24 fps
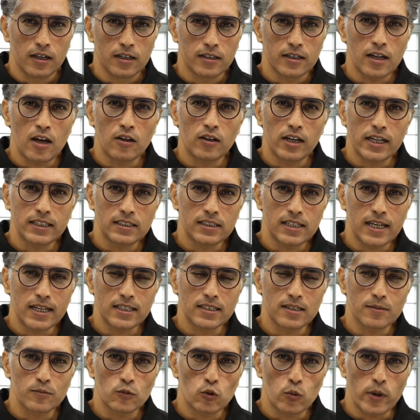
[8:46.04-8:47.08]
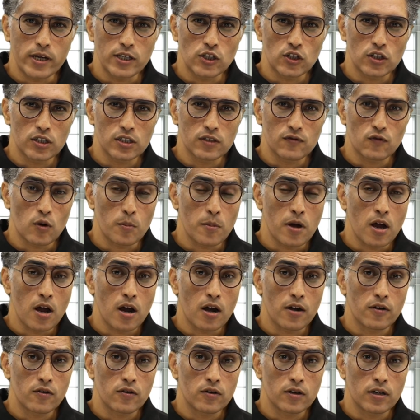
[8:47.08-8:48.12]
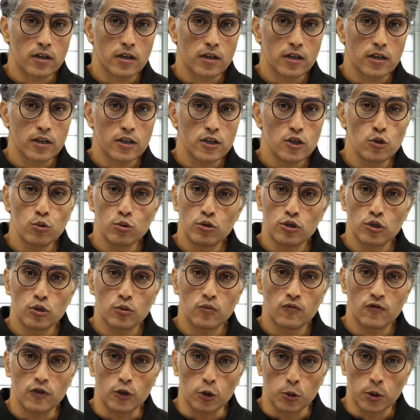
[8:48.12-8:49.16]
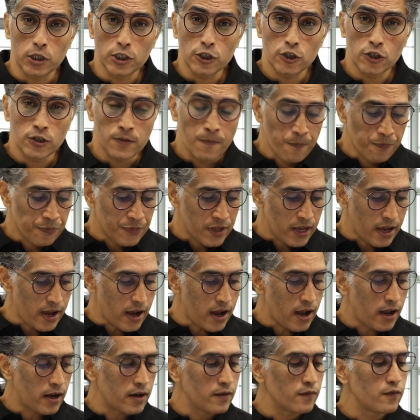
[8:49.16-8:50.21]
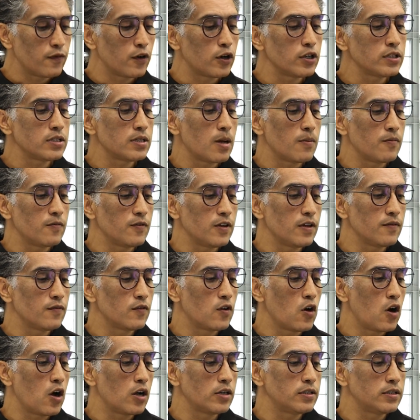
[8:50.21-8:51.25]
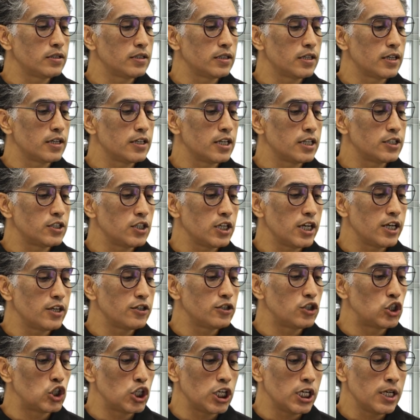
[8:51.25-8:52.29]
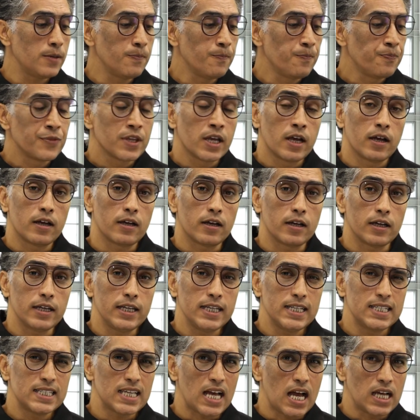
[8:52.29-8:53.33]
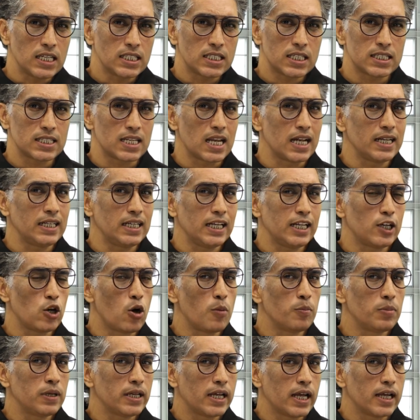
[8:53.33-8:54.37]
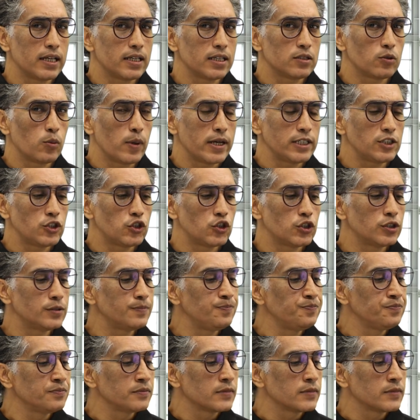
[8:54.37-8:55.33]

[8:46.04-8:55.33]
Now let's take some questions from our YouTube viewers. And first up, we've got Nazir G. He's asked a slightly complicated question.